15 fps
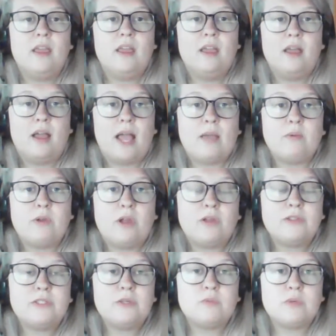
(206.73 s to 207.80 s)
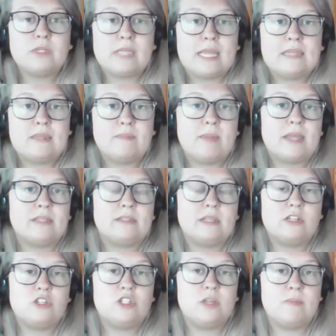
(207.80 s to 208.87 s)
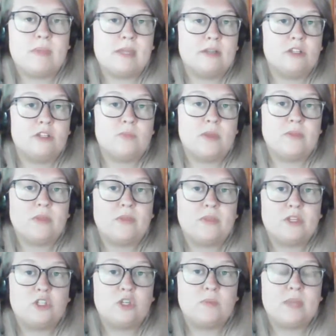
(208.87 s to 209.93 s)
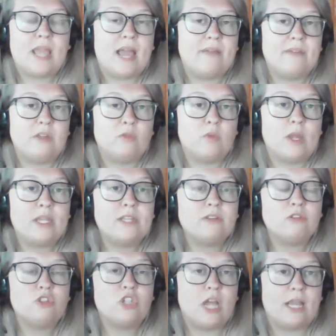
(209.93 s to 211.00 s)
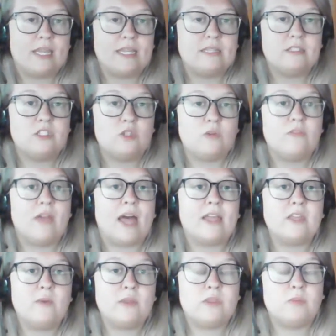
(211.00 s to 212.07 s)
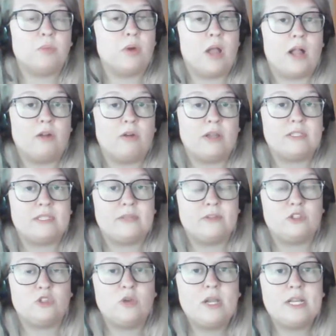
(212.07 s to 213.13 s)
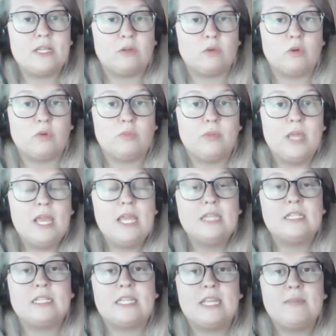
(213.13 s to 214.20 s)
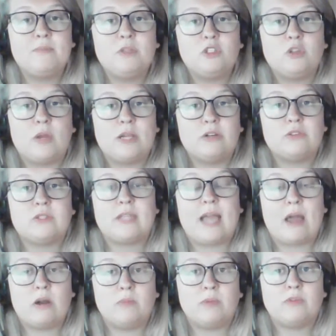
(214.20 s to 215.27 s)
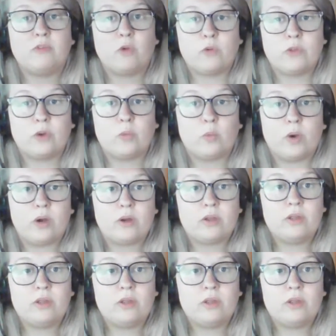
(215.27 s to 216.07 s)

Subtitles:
I would also relay the message to management that they should be having regular check ins to evaluate the progress on the training group to keep the trainers accountable for their work.